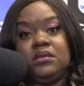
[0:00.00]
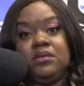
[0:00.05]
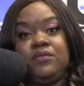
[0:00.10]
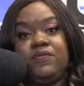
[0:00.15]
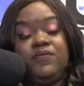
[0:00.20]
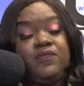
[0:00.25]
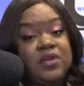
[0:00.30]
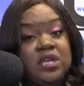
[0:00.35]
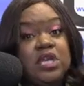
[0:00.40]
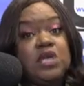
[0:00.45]

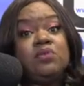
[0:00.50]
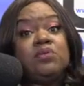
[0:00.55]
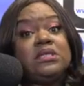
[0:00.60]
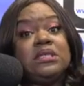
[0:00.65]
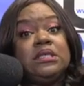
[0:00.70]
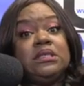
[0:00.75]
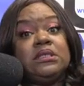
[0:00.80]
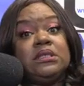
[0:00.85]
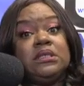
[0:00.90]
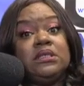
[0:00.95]
for
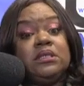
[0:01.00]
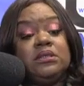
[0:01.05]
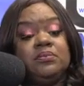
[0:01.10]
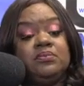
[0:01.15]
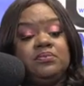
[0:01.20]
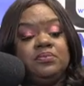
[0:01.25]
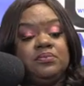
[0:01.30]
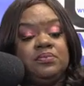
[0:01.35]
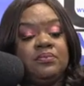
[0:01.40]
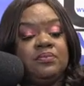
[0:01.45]
losing.
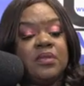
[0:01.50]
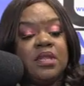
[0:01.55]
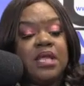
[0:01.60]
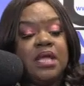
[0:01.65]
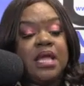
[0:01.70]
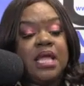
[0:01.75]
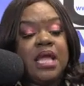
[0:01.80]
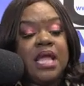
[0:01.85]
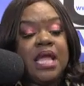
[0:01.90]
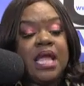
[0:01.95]

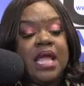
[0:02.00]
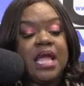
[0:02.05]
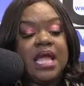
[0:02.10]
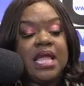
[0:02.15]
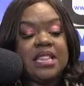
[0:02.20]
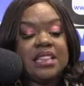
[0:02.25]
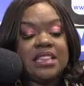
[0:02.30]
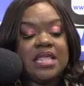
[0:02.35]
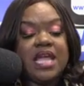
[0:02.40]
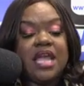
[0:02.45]

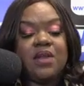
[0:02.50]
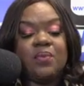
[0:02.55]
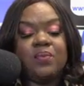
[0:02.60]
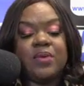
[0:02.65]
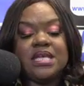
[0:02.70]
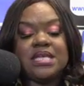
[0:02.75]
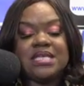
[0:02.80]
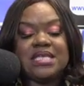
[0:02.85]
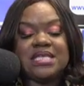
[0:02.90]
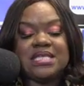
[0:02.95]
And then
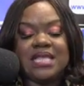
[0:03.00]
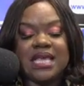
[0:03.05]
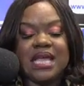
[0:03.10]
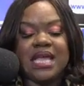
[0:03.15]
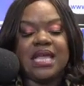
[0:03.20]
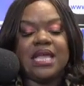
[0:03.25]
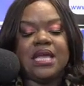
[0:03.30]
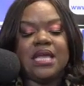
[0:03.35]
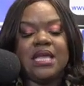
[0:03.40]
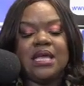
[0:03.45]
we
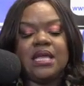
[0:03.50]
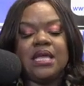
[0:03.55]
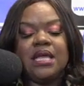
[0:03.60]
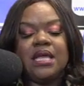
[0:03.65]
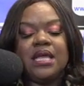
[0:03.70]
see